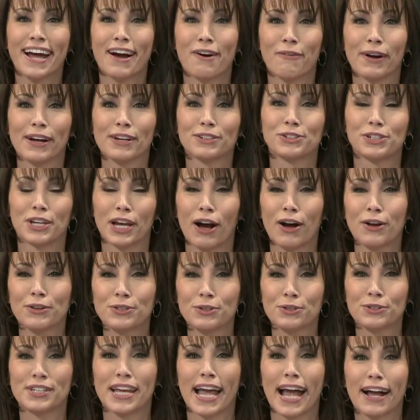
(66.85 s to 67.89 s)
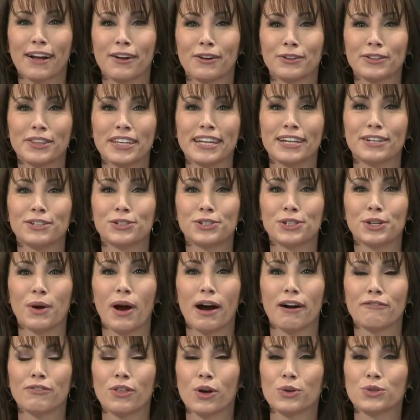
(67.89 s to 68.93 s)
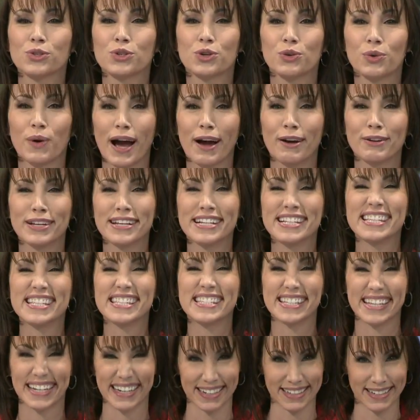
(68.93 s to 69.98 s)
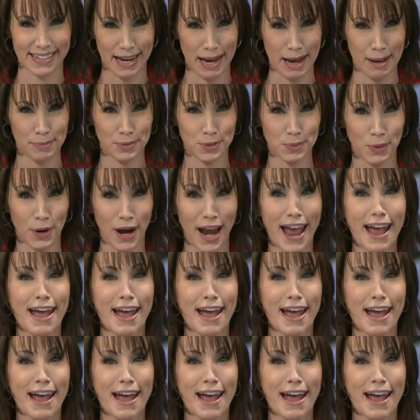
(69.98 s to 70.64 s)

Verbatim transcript: well, she also tackled the issue of those crowded sink tops where